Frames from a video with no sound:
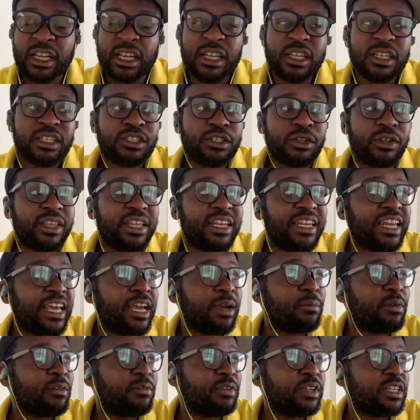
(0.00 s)
So the
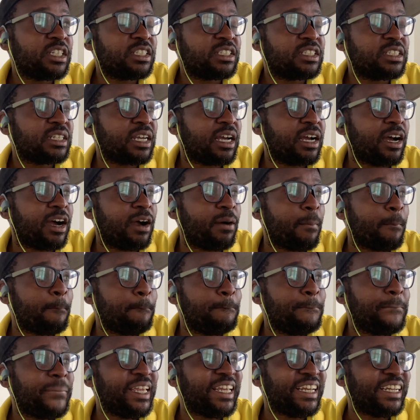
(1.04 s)
name of this
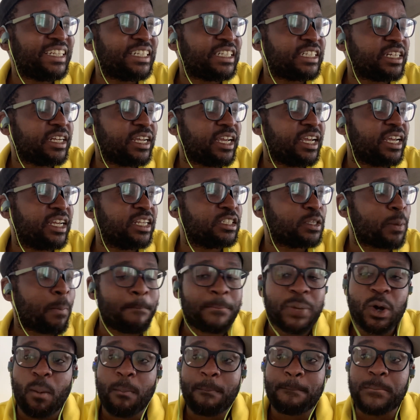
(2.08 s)
um, beach is
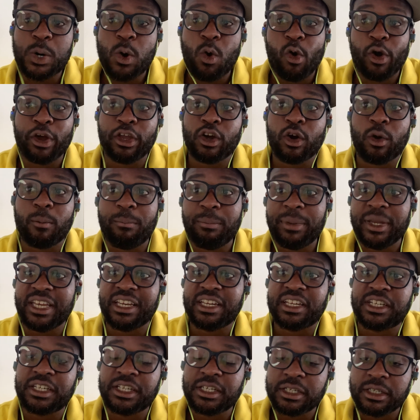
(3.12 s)
Popoyo
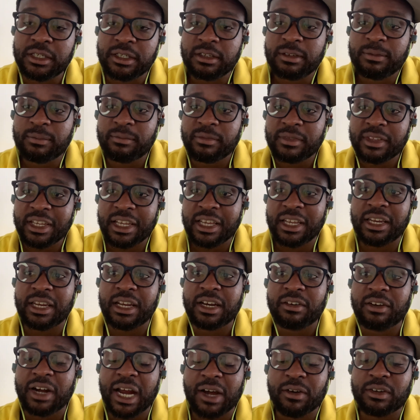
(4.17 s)
Beach in
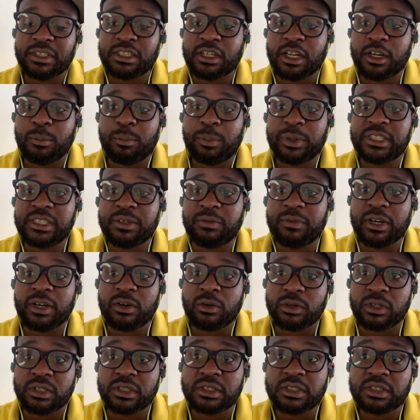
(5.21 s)
Nicaragua. It's on the Pacific
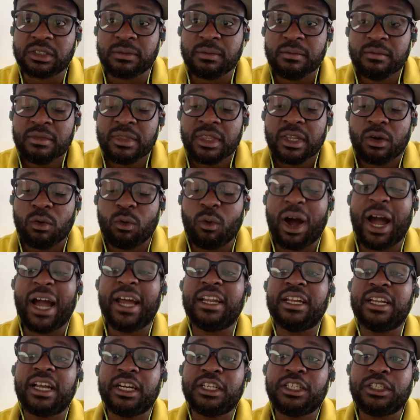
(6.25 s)
coast. Why
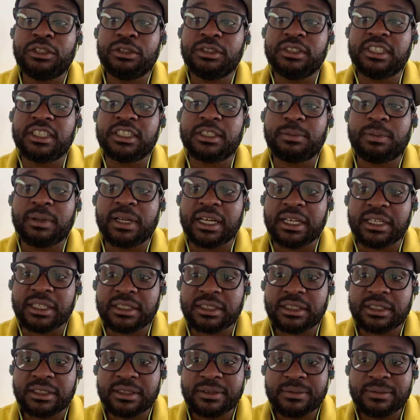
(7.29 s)
did I choose this place?